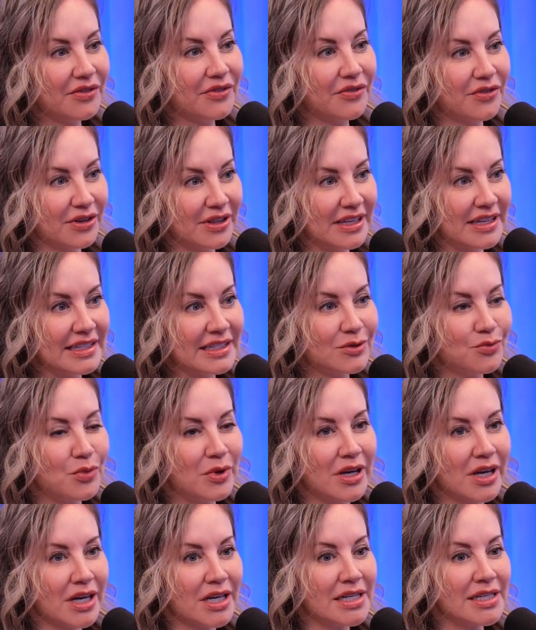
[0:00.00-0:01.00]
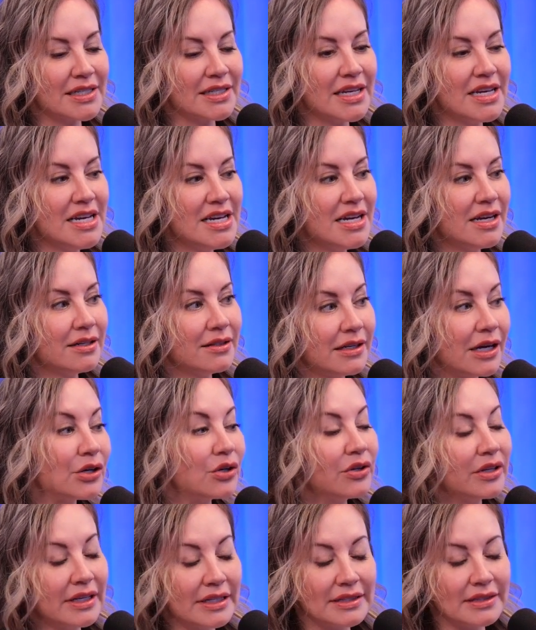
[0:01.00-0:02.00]
for this, because not
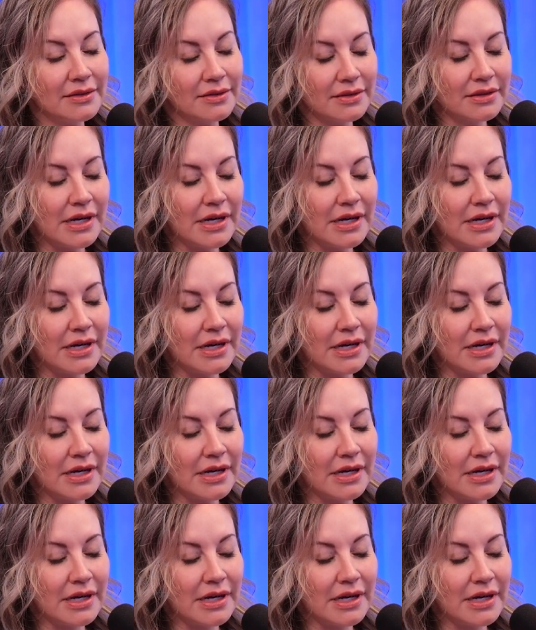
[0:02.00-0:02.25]
only has